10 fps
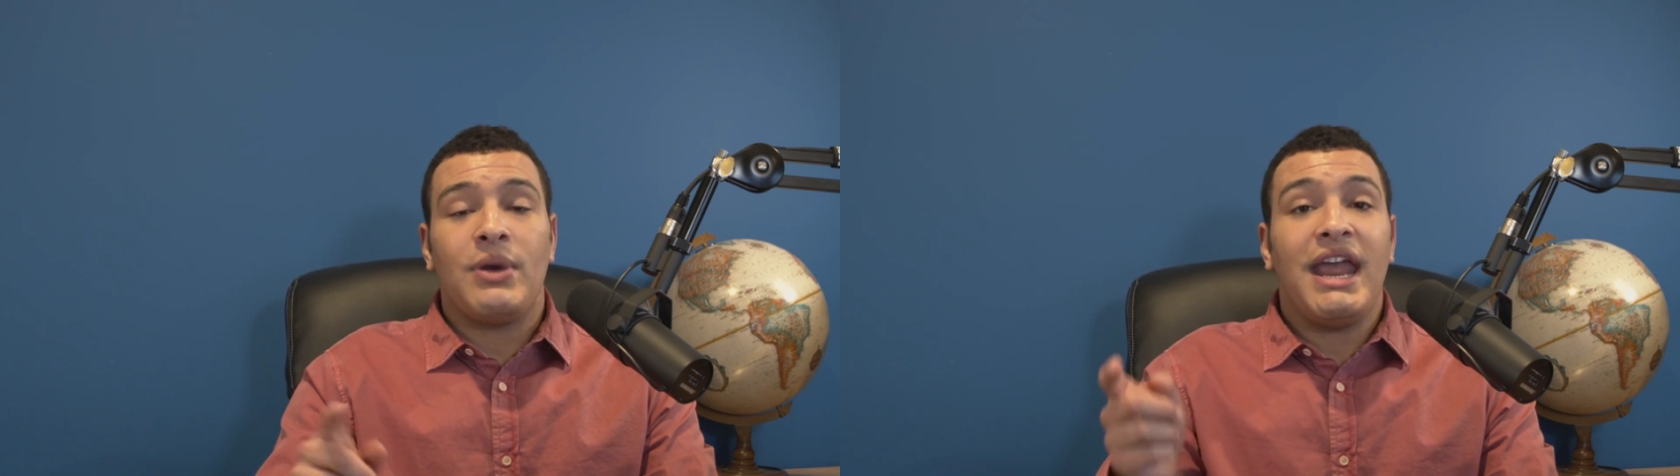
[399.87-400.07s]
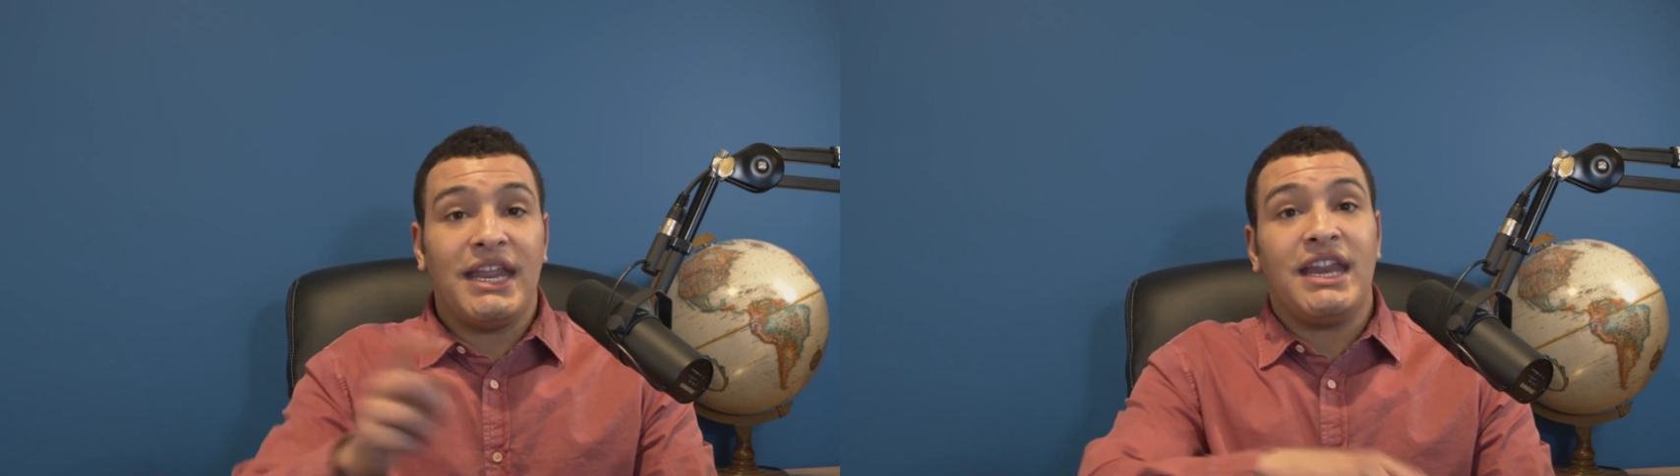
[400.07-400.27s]

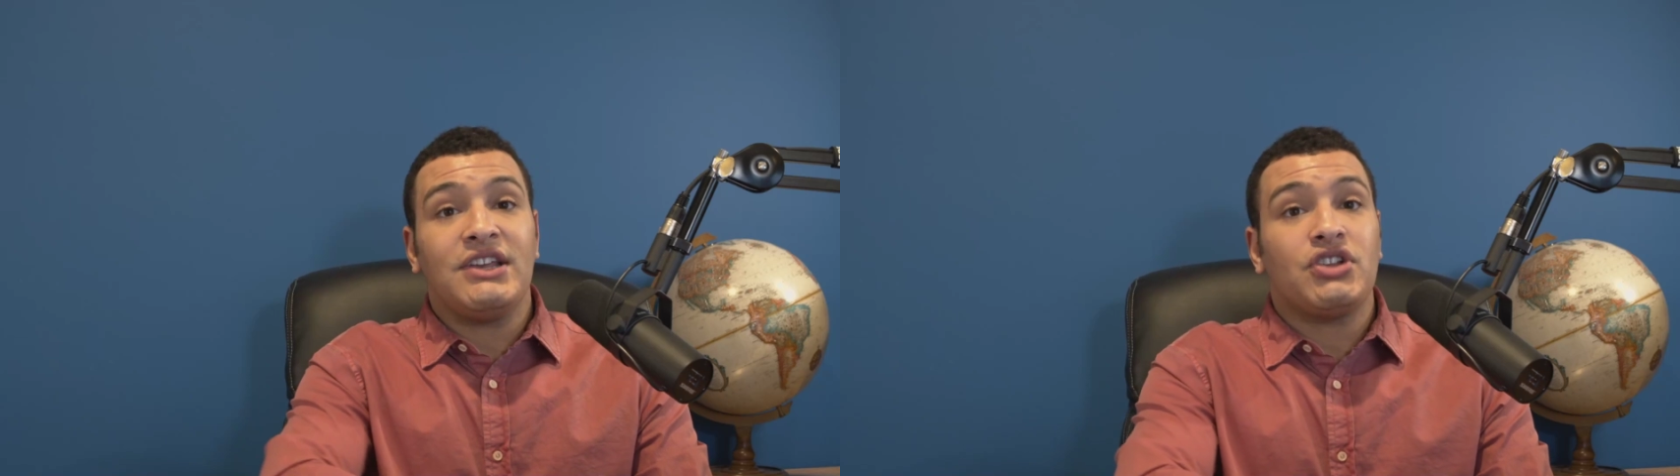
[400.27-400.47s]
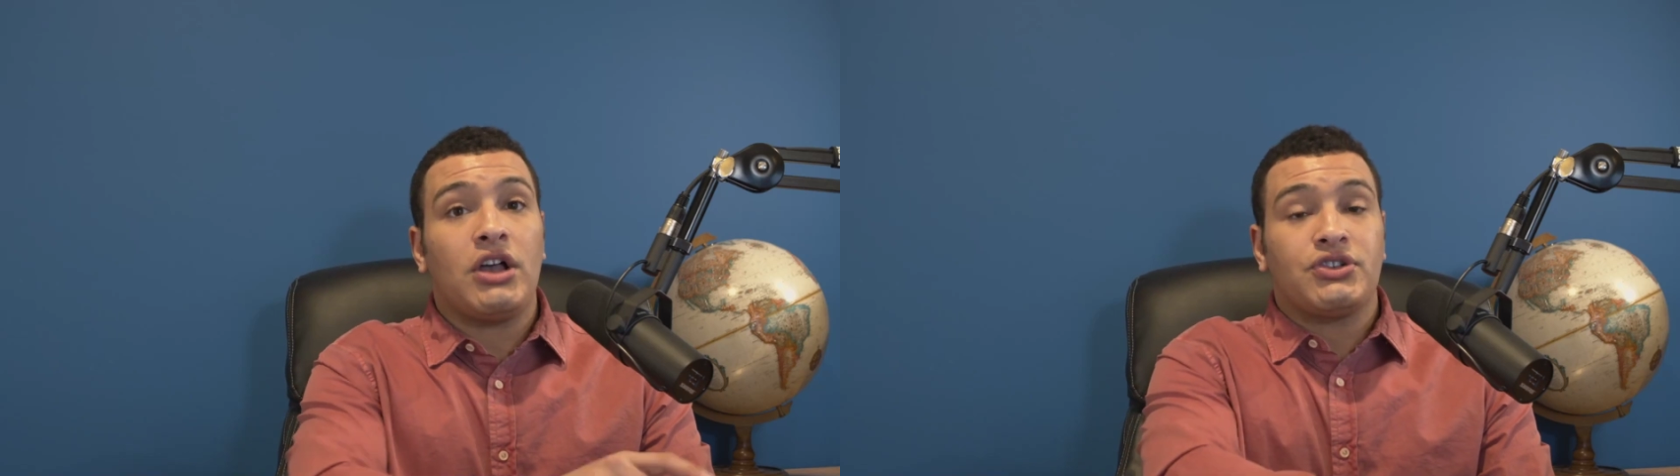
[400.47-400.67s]
And it
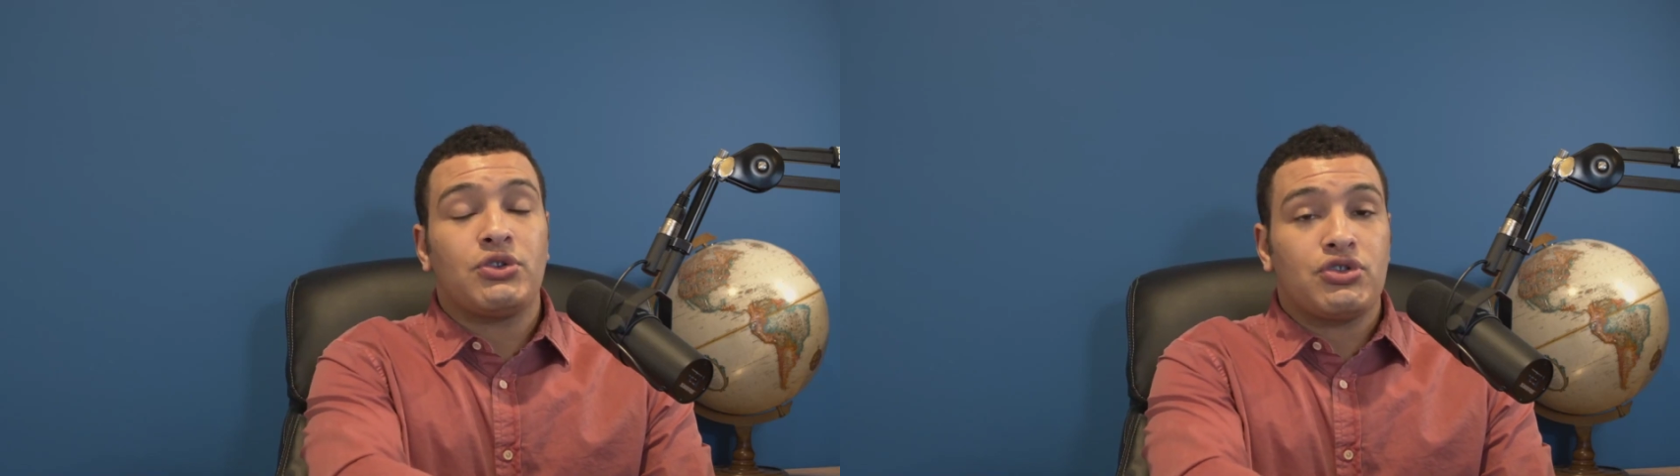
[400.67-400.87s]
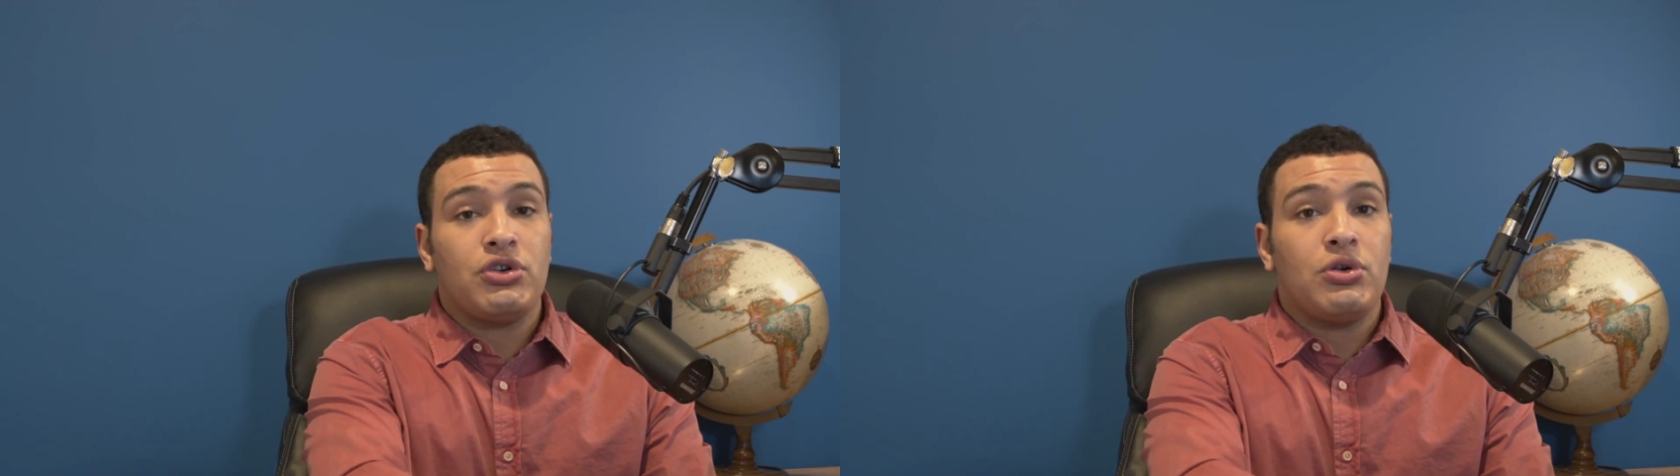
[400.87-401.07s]
is also
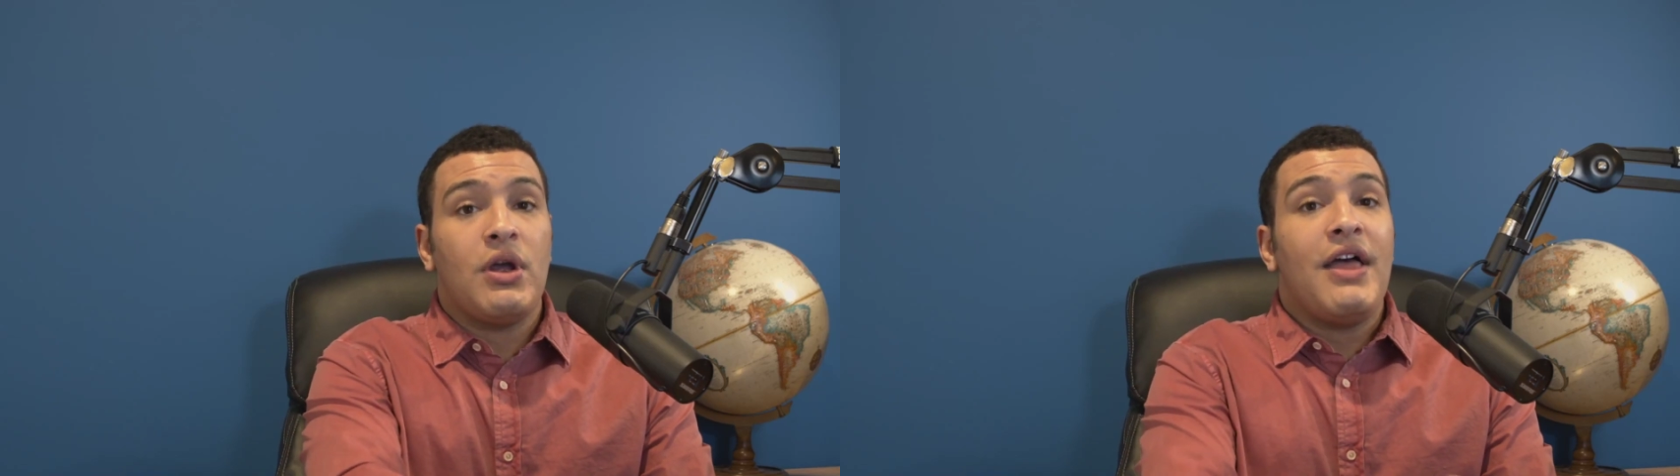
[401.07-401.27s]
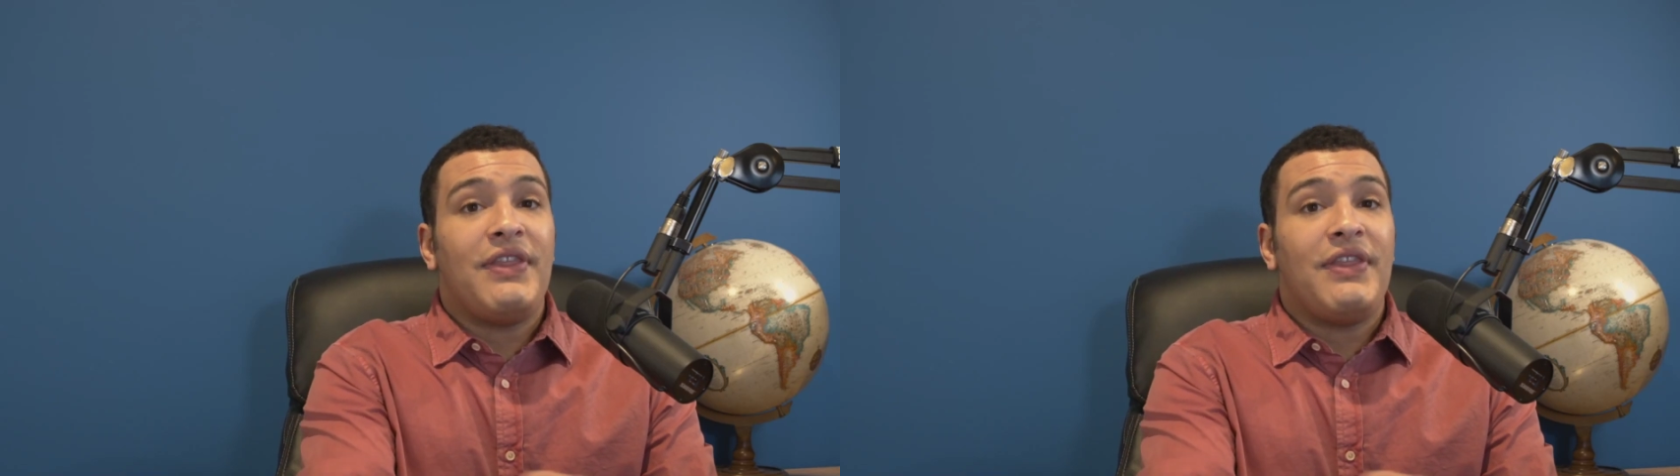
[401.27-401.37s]
true